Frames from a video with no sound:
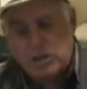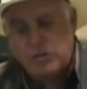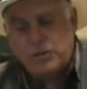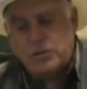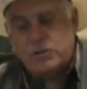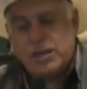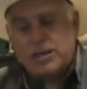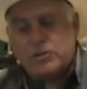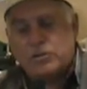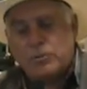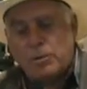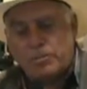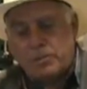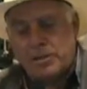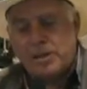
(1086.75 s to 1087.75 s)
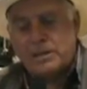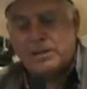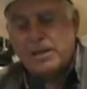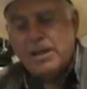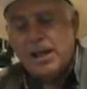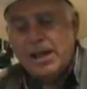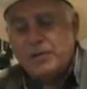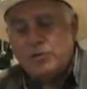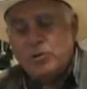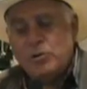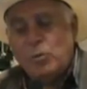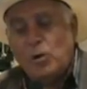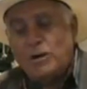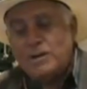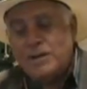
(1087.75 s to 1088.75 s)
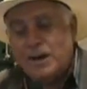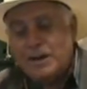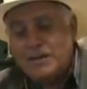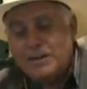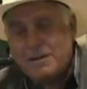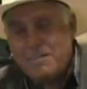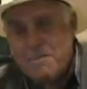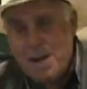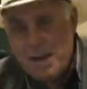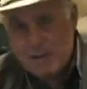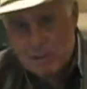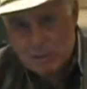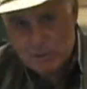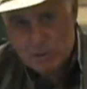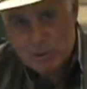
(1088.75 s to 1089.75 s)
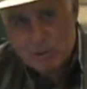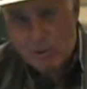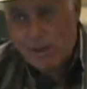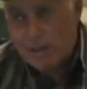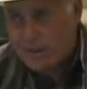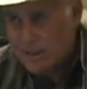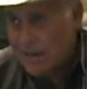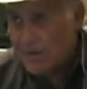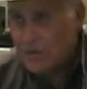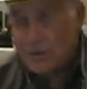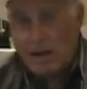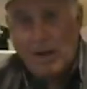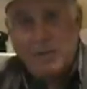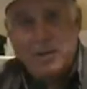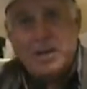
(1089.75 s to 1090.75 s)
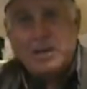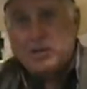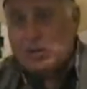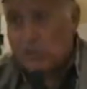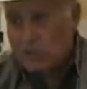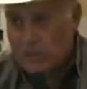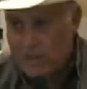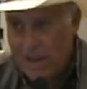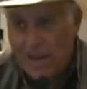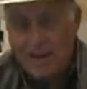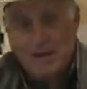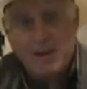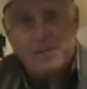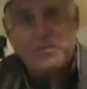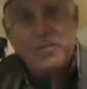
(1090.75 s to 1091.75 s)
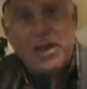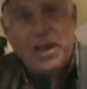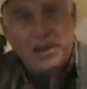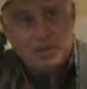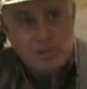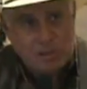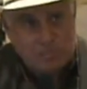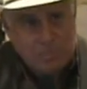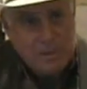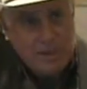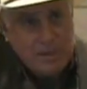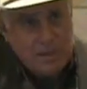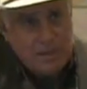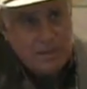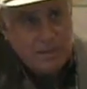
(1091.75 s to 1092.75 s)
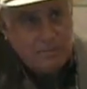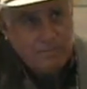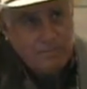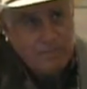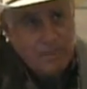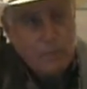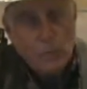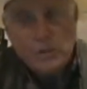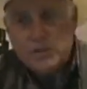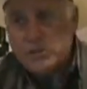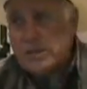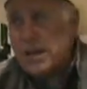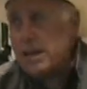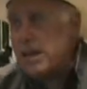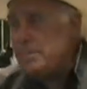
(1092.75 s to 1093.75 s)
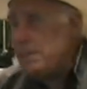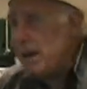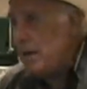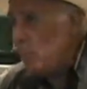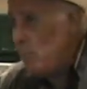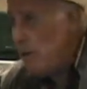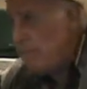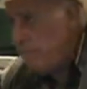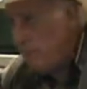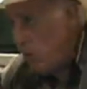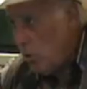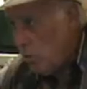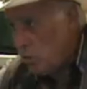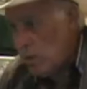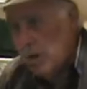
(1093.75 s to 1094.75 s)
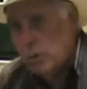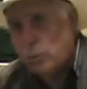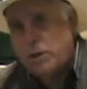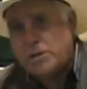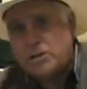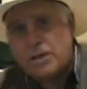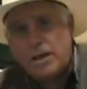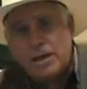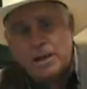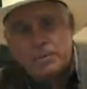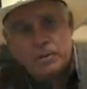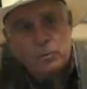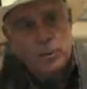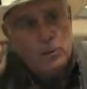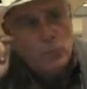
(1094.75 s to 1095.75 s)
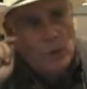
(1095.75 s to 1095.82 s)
tell the state to repent and do what God commands it to do. It's our job to stand up and speak. We stand up and we vote. We stand up and we